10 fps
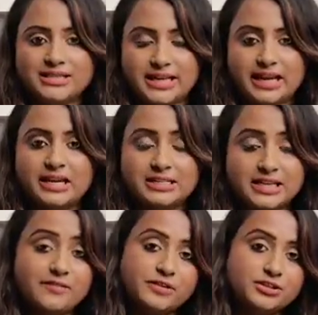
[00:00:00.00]
second
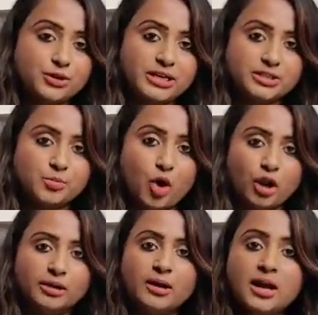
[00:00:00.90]
itself is really
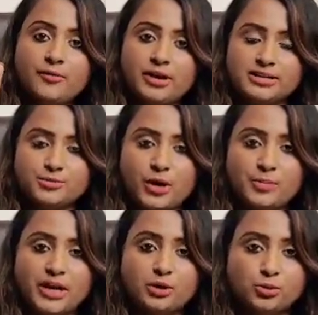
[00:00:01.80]
small, whereas
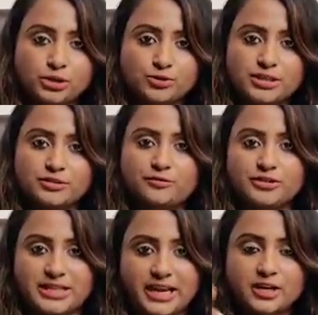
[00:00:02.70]
1/2000th of a
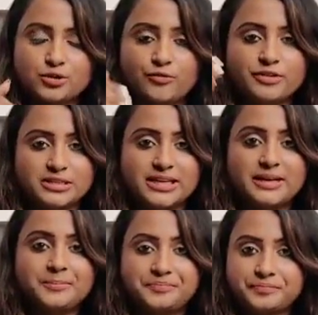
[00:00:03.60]
second is
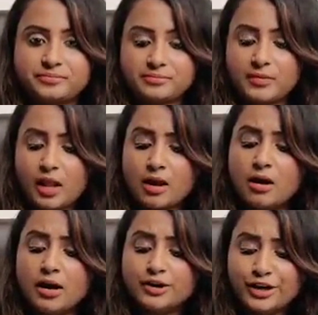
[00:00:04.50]
obviously
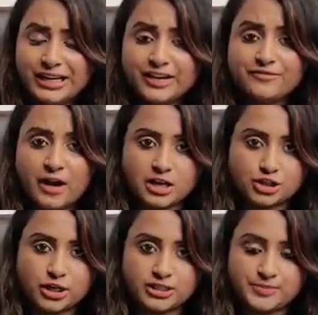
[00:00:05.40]
a really
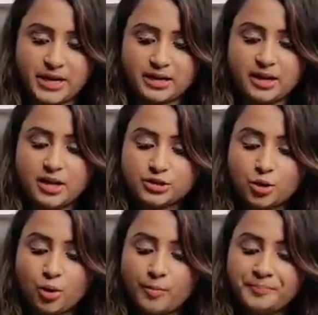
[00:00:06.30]
fast shutter speed.
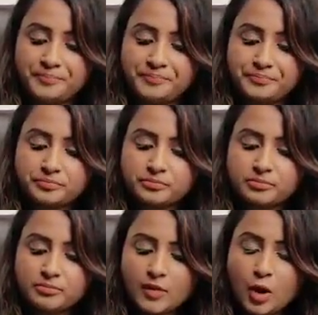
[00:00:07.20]
So
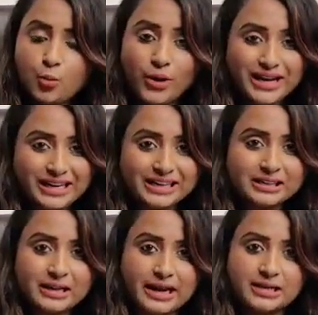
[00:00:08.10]
very
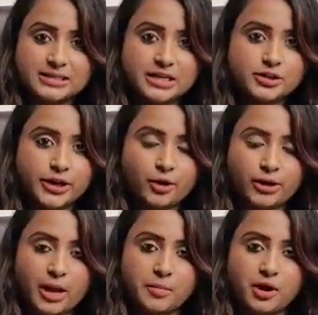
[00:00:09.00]
little light is entering your
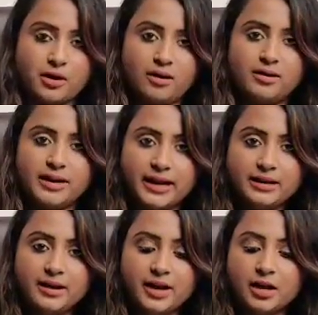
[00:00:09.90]
camera,
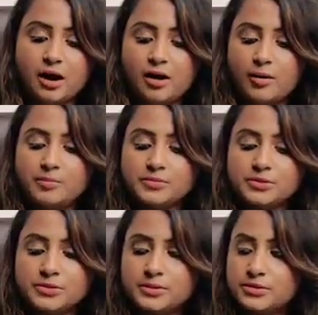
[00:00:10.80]
right?
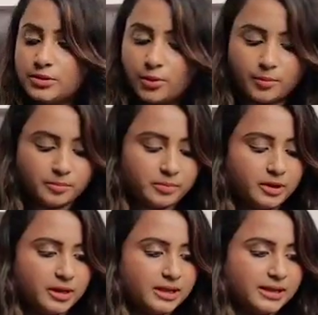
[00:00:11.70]
So
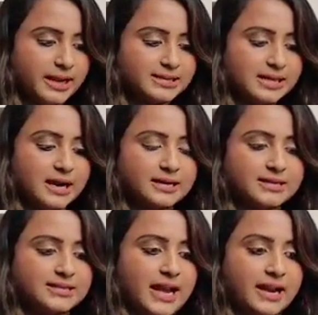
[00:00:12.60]
let's
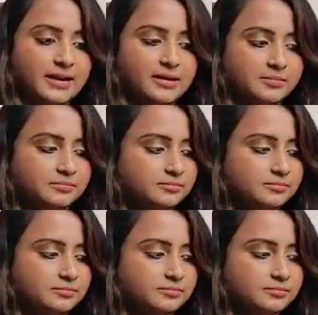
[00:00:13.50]
understand